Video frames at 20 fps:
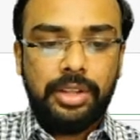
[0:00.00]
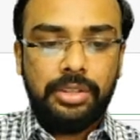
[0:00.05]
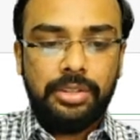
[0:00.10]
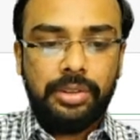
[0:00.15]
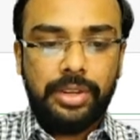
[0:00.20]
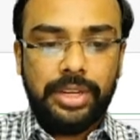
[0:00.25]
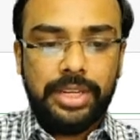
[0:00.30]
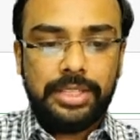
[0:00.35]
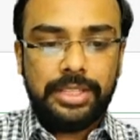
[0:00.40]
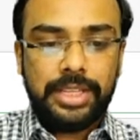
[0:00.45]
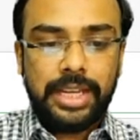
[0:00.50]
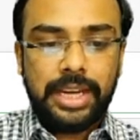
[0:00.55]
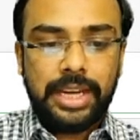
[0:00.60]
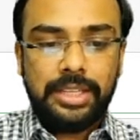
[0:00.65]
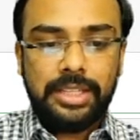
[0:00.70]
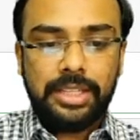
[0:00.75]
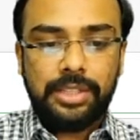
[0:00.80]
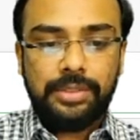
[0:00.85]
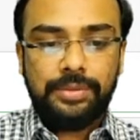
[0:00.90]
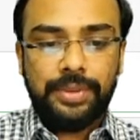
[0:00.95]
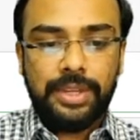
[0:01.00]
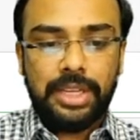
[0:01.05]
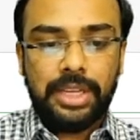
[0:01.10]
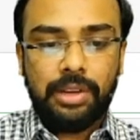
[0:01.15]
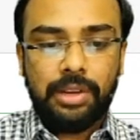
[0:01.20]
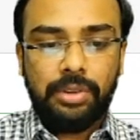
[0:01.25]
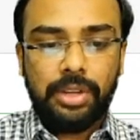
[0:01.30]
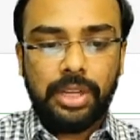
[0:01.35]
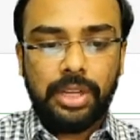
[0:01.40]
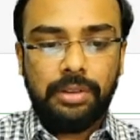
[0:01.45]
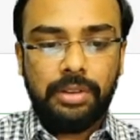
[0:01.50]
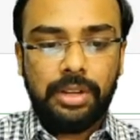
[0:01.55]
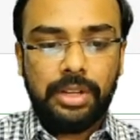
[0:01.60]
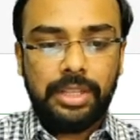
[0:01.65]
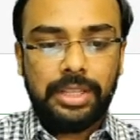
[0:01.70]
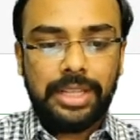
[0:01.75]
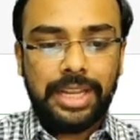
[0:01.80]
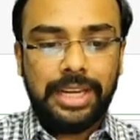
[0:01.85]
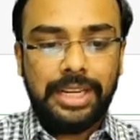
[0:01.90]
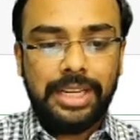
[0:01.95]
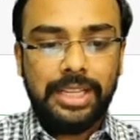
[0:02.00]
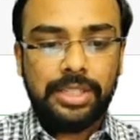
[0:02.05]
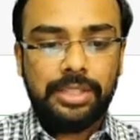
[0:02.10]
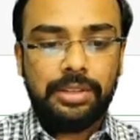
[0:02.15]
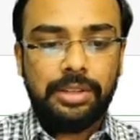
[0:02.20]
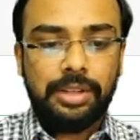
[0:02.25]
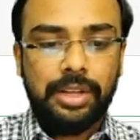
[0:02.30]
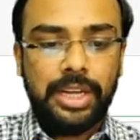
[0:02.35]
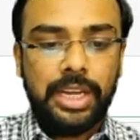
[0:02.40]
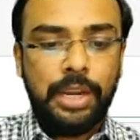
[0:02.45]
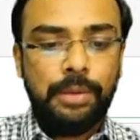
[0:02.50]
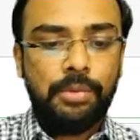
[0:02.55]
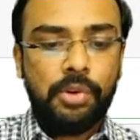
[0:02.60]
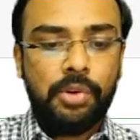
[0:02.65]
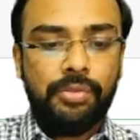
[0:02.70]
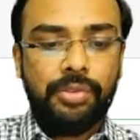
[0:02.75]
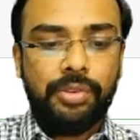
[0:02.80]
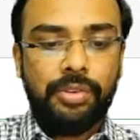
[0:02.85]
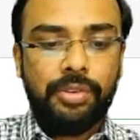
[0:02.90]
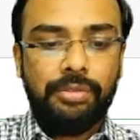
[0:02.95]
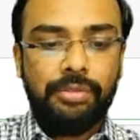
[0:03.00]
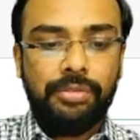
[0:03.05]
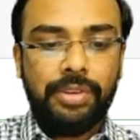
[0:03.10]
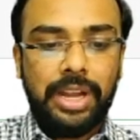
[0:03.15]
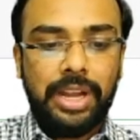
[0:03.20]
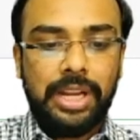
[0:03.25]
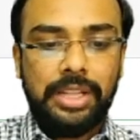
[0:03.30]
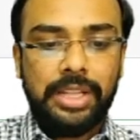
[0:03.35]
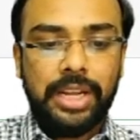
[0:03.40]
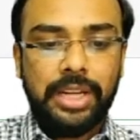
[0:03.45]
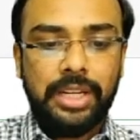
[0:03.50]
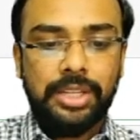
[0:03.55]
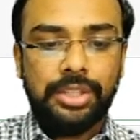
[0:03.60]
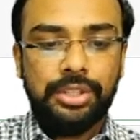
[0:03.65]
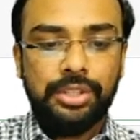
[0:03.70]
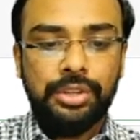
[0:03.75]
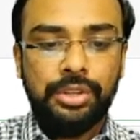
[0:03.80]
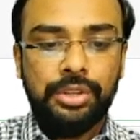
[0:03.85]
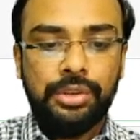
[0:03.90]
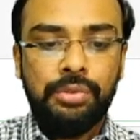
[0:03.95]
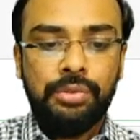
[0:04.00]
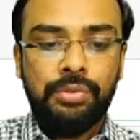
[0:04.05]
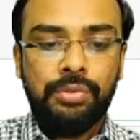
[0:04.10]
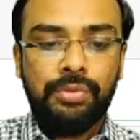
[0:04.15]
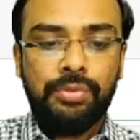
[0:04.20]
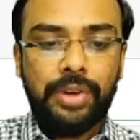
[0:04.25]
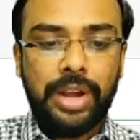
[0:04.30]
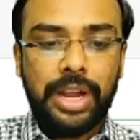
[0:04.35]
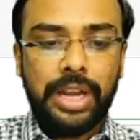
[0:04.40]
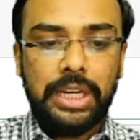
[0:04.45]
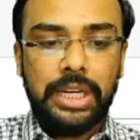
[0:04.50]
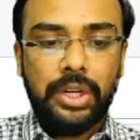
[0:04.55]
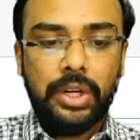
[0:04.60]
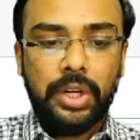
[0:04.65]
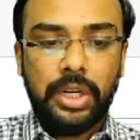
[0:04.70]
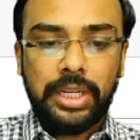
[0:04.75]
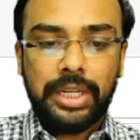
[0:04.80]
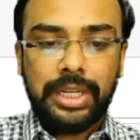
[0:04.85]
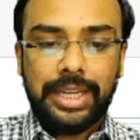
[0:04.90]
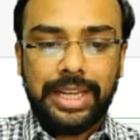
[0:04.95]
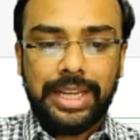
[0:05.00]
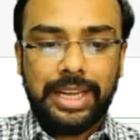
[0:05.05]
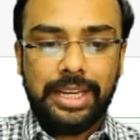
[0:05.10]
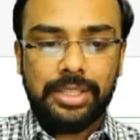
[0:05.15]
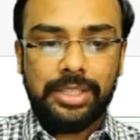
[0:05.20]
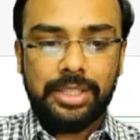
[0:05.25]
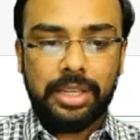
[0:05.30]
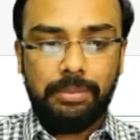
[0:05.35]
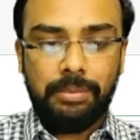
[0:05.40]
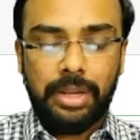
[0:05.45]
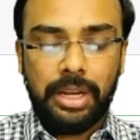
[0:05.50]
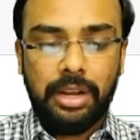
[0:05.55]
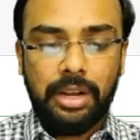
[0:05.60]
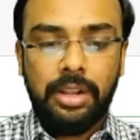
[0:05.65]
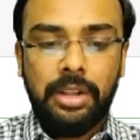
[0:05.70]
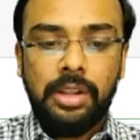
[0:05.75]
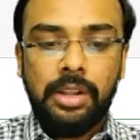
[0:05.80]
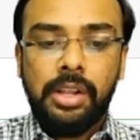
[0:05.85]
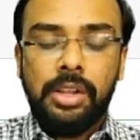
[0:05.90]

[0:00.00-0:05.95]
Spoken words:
So inside this we have given, that is the name of our file, that is new file.xml.